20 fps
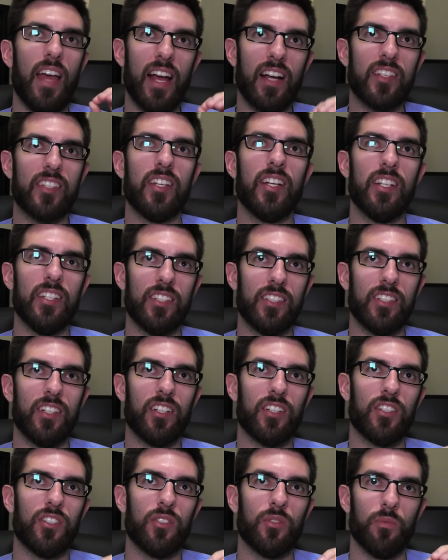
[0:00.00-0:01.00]

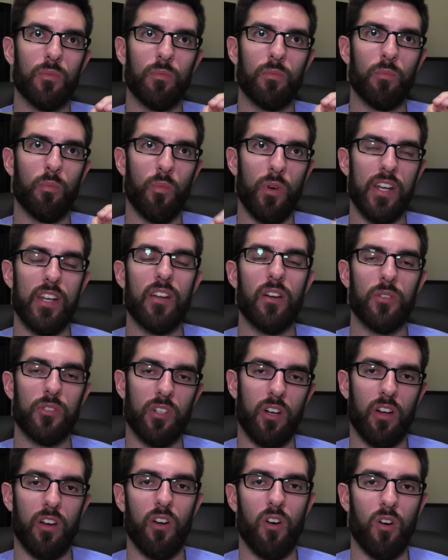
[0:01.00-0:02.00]
x86
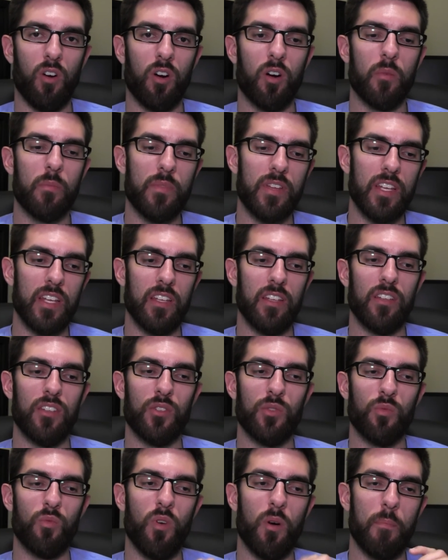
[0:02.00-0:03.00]
Windows on ARM
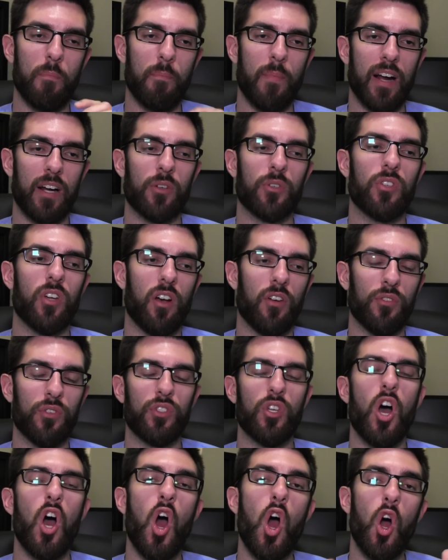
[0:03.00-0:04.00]
is what
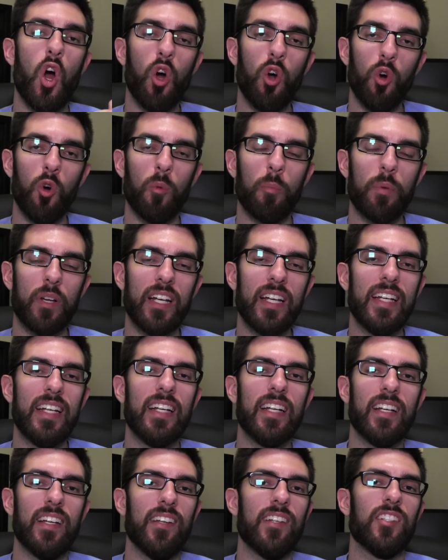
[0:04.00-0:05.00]
Microsoft's hope
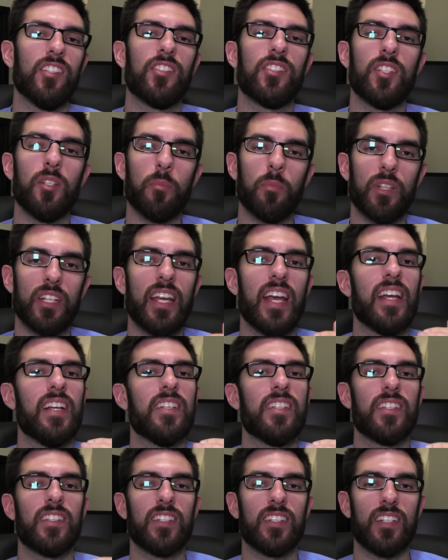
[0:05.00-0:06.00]
is simply
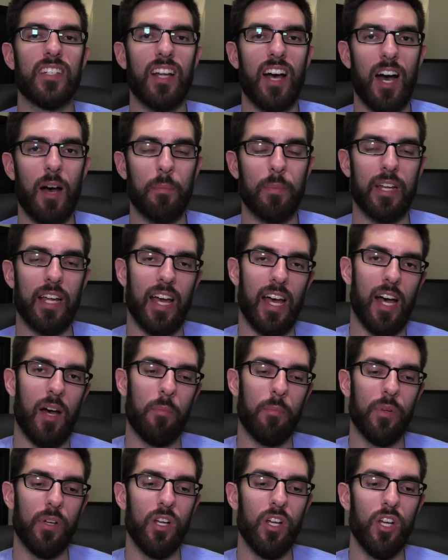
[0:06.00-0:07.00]
a
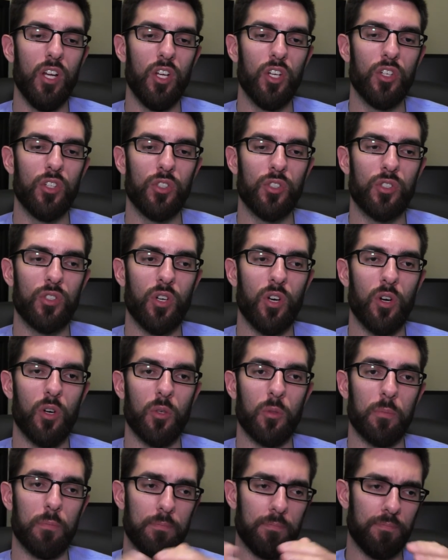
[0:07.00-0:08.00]
stopgap
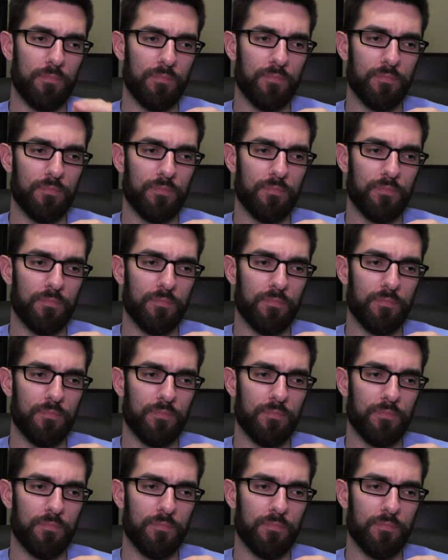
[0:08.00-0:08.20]
so